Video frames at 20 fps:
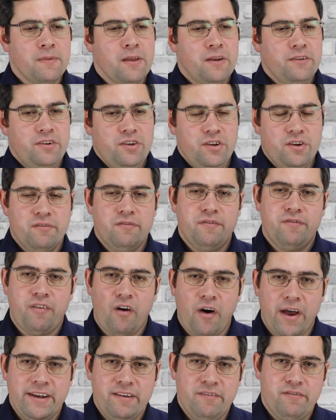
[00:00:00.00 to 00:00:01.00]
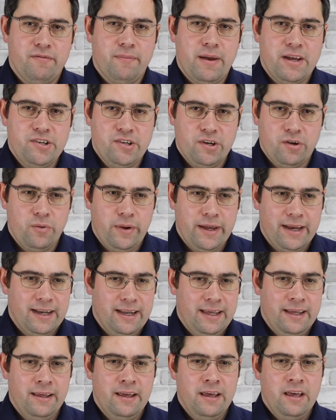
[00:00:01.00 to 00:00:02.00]
so you can find information
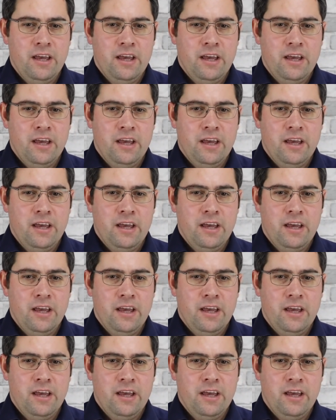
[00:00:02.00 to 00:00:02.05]
quickly.